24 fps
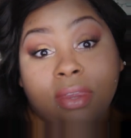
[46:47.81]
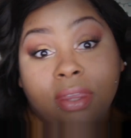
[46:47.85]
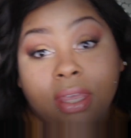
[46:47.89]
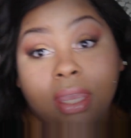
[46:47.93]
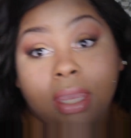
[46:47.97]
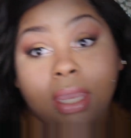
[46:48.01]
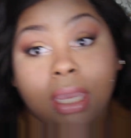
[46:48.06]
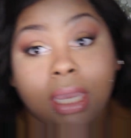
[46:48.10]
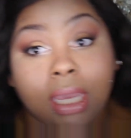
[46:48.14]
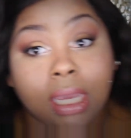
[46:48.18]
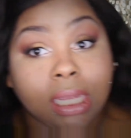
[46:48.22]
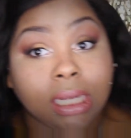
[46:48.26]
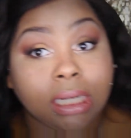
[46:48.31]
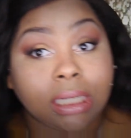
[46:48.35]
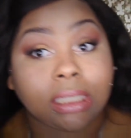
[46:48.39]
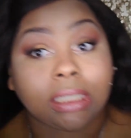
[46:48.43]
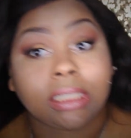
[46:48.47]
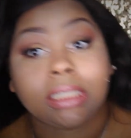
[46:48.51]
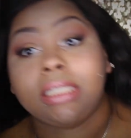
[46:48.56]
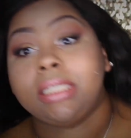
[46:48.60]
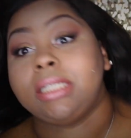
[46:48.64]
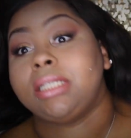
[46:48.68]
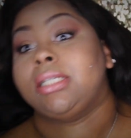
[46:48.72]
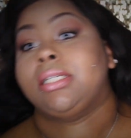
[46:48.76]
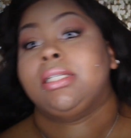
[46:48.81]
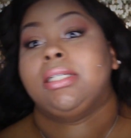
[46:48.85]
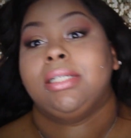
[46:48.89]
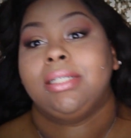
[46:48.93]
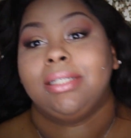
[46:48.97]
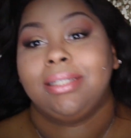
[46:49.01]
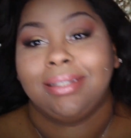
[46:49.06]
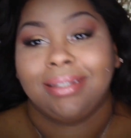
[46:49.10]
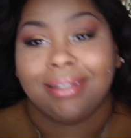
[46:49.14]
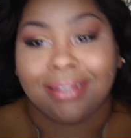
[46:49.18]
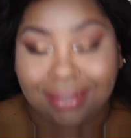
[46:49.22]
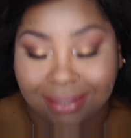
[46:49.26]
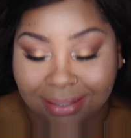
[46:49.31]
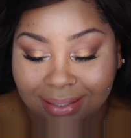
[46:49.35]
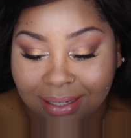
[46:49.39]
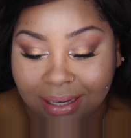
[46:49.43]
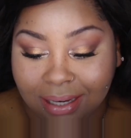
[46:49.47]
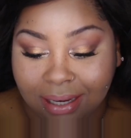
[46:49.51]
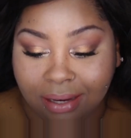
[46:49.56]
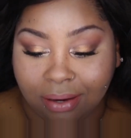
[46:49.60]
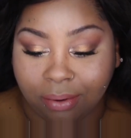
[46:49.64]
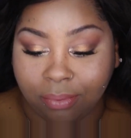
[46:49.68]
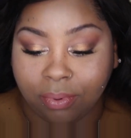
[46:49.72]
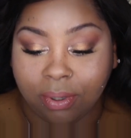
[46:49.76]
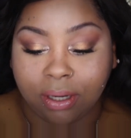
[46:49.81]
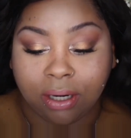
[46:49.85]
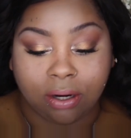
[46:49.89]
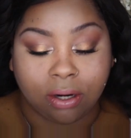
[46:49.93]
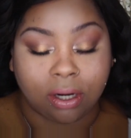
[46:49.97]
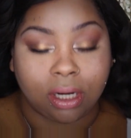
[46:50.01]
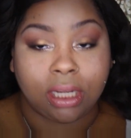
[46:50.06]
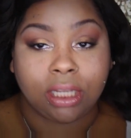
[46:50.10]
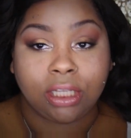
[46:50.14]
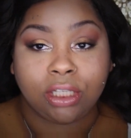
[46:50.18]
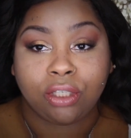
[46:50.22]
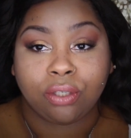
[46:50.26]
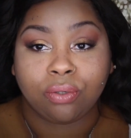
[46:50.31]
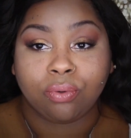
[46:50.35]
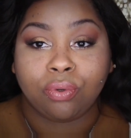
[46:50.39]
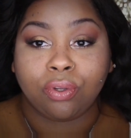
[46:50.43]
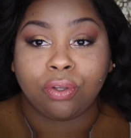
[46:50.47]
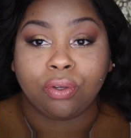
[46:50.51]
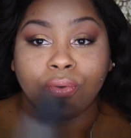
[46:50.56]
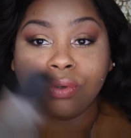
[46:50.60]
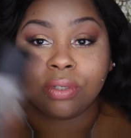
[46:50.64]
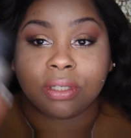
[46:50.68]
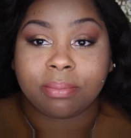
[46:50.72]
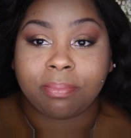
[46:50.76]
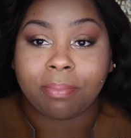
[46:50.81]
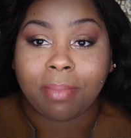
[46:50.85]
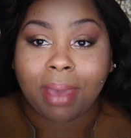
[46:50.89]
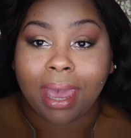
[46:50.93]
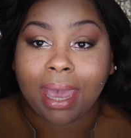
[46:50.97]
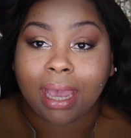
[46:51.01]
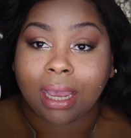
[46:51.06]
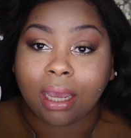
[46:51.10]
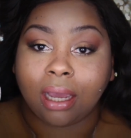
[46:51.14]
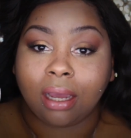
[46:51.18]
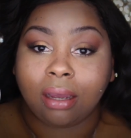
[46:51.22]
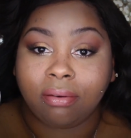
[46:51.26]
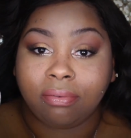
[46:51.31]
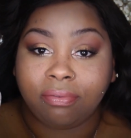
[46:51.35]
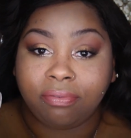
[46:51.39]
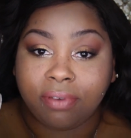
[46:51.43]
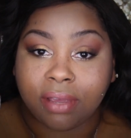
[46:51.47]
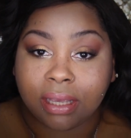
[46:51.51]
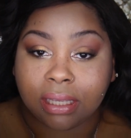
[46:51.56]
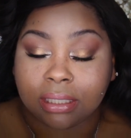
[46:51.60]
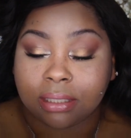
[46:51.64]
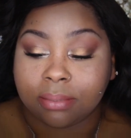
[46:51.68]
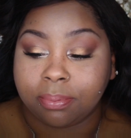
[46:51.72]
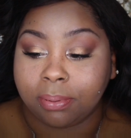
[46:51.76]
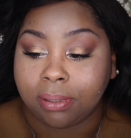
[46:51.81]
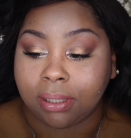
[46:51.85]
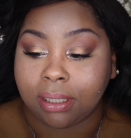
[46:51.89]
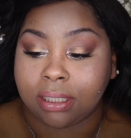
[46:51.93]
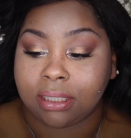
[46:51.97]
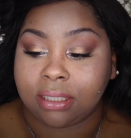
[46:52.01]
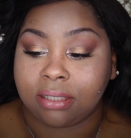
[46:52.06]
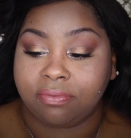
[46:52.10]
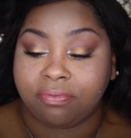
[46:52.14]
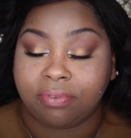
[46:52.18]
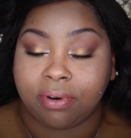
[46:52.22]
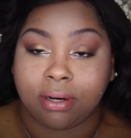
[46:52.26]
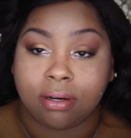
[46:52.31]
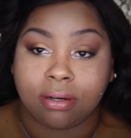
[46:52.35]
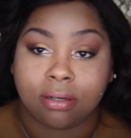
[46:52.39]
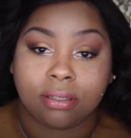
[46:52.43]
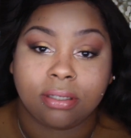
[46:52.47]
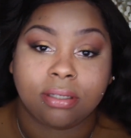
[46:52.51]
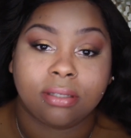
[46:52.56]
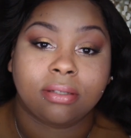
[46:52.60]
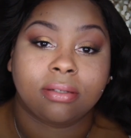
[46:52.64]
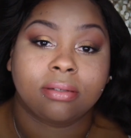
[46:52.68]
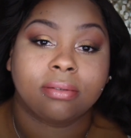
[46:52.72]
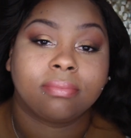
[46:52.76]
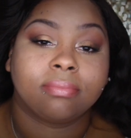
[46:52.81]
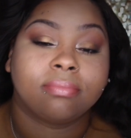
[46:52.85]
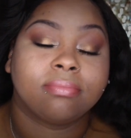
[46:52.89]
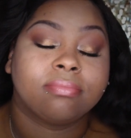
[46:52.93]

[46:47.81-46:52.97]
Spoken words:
The end. We're going to use MAC Fix Plus first.